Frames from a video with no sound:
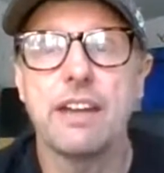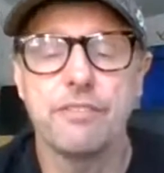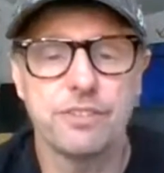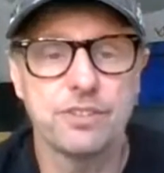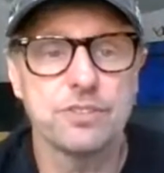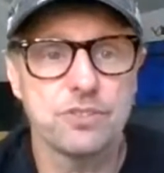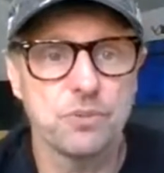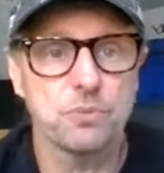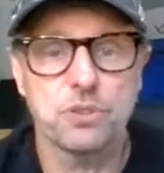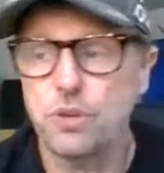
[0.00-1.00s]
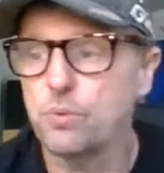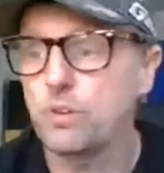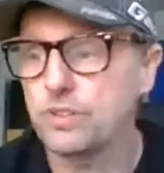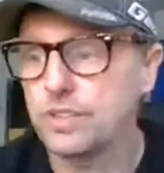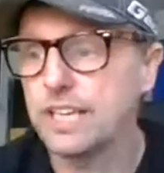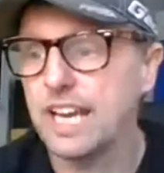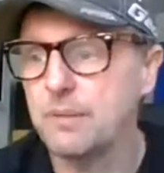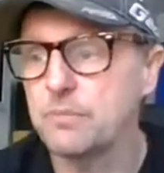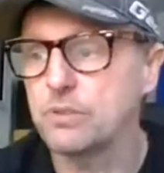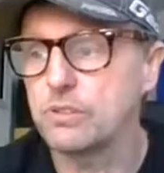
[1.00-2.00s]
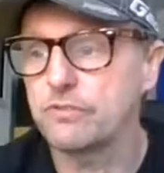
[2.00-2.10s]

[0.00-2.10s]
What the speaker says: evidence that was caught on the camera